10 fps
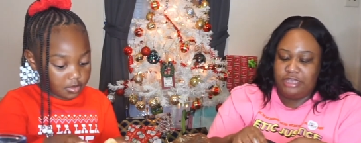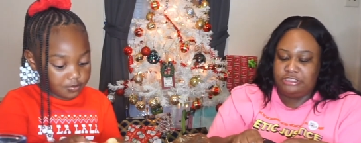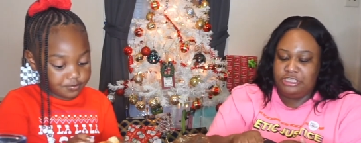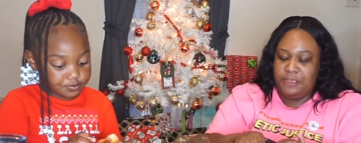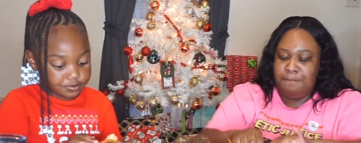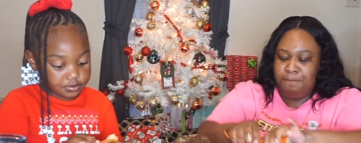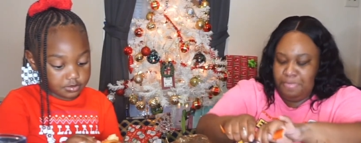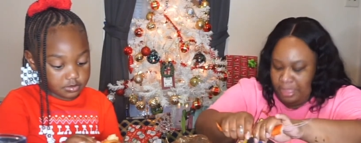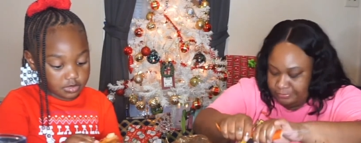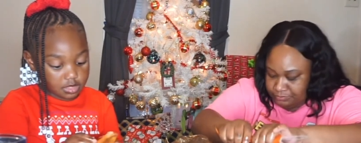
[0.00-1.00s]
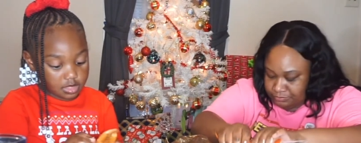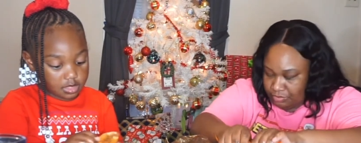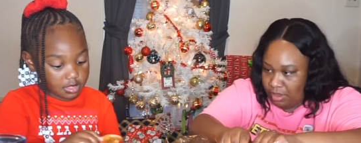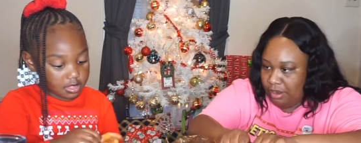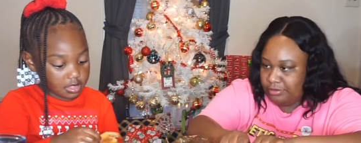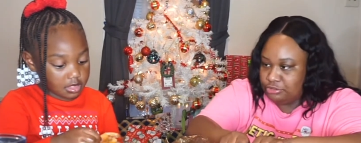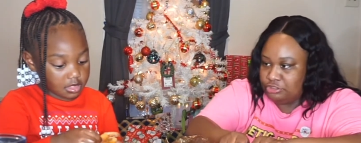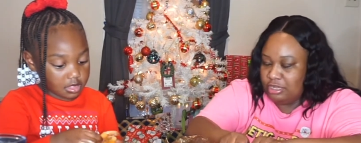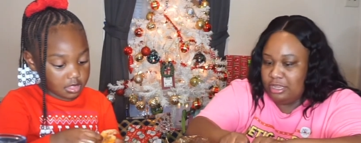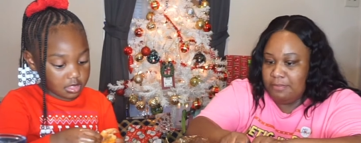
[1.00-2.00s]
Speaker 1: can see. Try
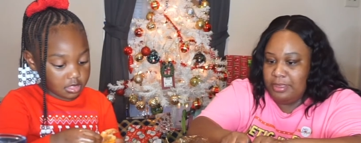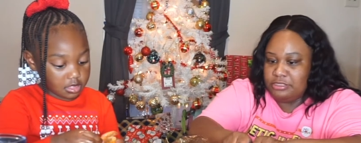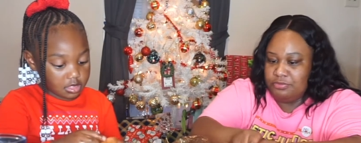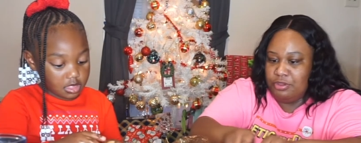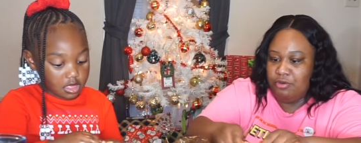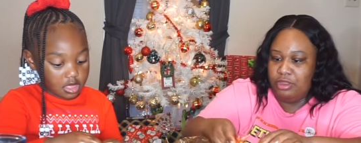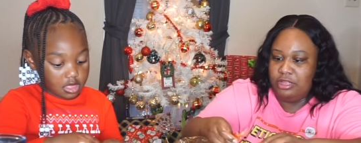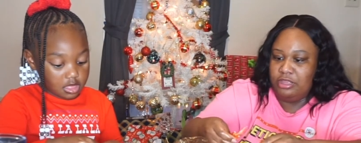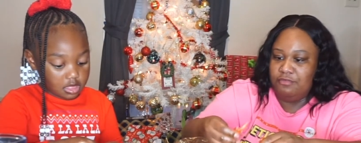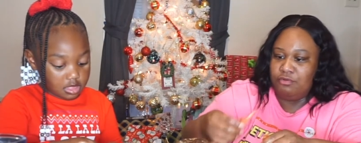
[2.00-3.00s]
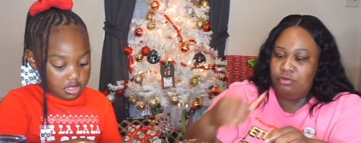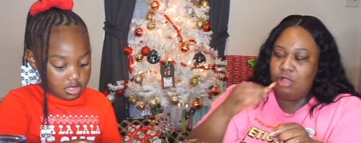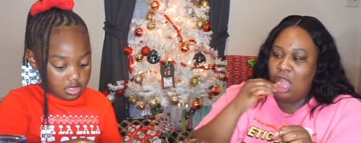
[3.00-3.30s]
not to mess up your granny living room.